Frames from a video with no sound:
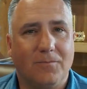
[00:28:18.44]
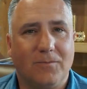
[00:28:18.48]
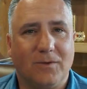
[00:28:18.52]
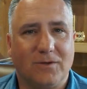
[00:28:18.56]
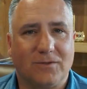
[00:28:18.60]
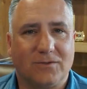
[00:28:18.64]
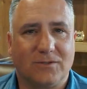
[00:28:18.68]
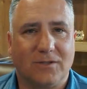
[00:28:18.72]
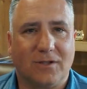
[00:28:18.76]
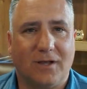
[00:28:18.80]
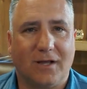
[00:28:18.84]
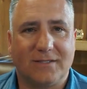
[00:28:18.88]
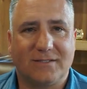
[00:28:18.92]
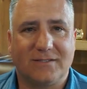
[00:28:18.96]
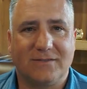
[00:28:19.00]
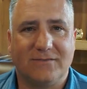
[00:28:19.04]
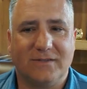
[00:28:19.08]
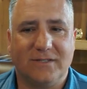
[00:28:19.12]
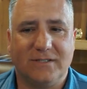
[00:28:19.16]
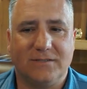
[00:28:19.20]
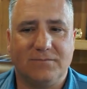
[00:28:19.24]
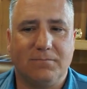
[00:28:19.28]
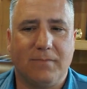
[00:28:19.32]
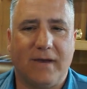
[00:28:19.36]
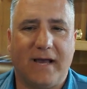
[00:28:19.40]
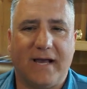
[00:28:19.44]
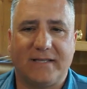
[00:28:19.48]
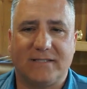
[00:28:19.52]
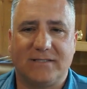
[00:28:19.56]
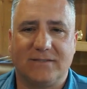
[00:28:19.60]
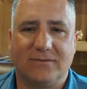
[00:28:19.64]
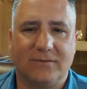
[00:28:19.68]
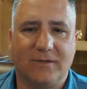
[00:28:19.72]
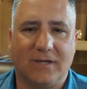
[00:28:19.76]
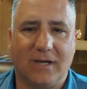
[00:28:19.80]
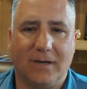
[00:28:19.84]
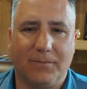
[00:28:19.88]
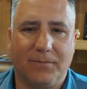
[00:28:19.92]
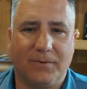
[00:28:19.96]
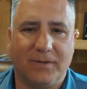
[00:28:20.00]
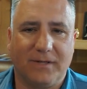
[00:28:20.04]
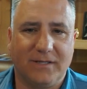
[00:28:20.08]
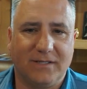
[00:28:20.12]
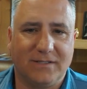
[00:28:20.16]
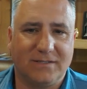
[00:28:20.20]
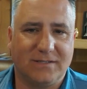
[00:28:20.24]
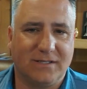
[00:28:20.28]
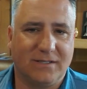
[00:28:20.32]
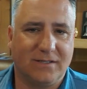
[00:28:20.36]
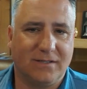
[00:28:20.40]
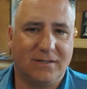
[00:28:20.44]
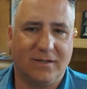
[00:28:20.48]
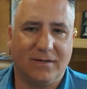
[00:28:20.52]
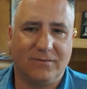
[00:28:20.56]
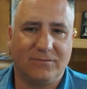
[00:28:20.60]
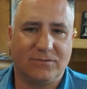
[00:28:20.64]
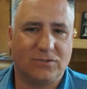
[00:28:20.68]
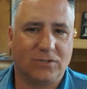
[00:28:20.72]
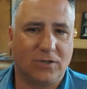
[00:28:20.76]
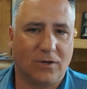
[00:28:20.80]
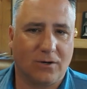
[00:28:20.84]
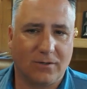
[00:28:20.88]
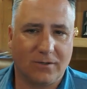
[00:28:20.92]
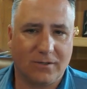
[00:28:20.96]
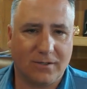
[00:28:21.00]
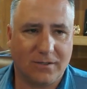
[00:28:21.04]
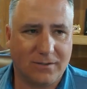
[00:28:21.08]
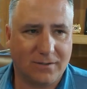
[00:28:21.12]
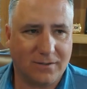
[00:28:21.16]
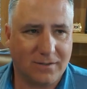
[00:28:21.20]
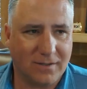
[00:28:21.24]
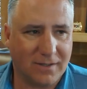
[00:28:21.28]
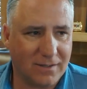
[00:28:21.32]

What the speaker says: There's lots of these massive companies that have started,